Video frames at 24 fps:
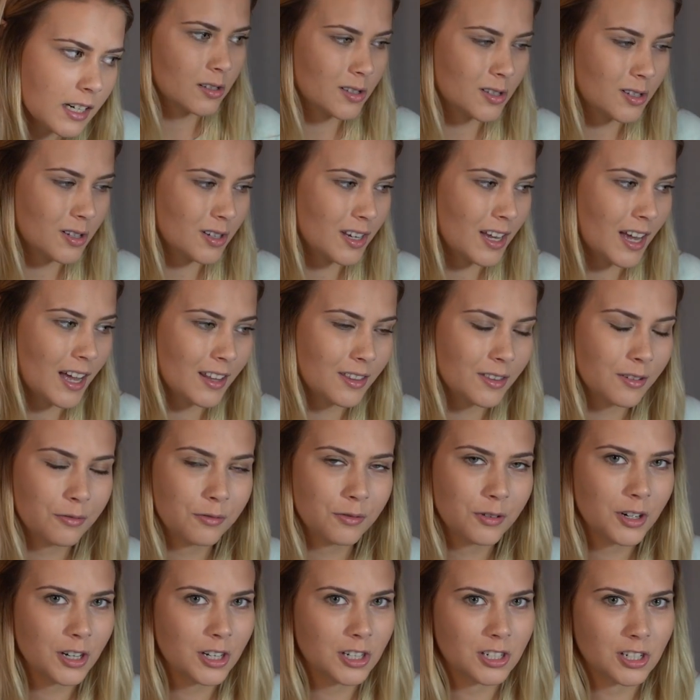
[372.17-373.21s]
So yeah, the
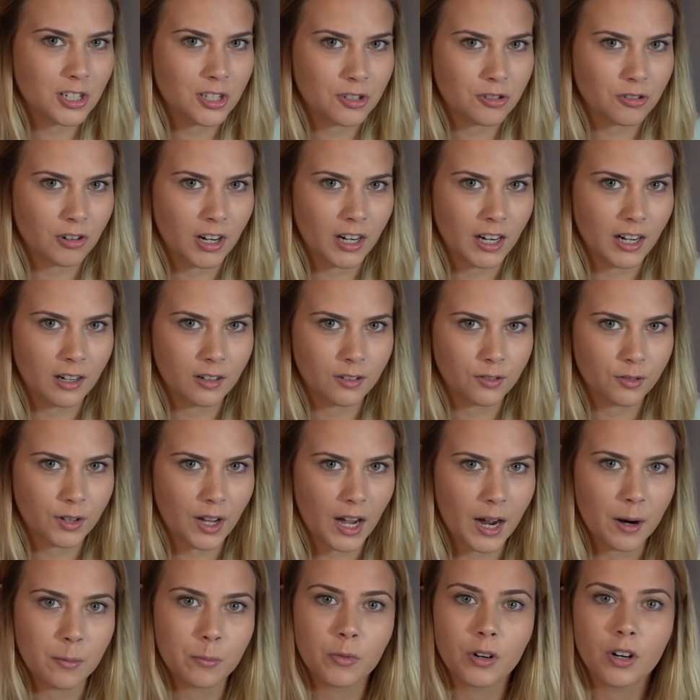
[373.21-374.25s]
footage is straight out of
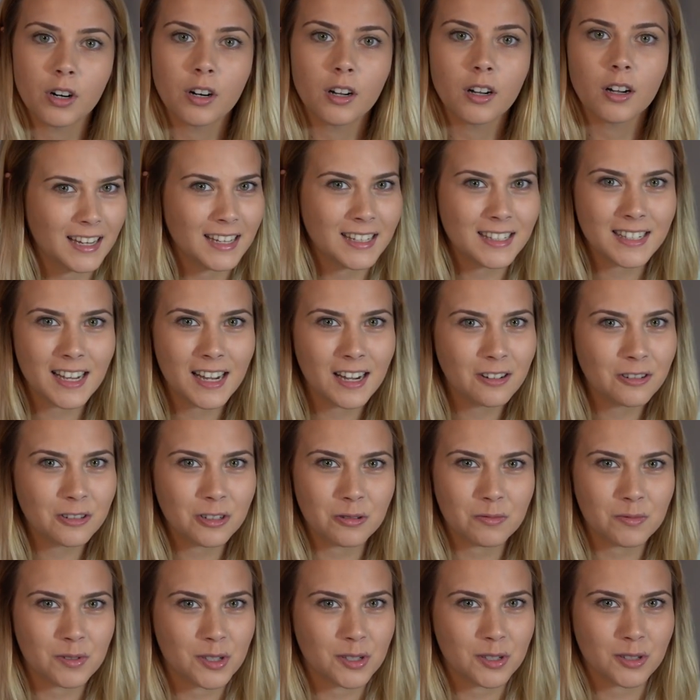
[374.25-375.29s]
camera. It's held
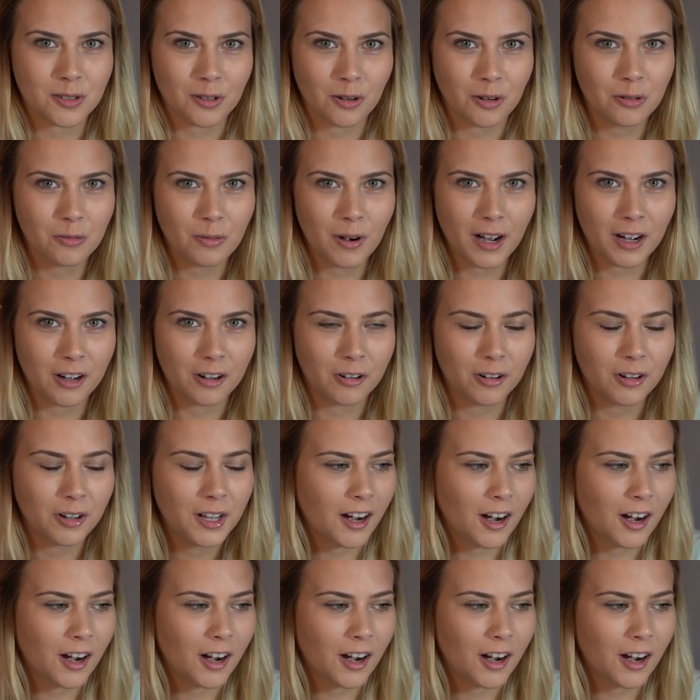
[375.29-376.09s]
up so well.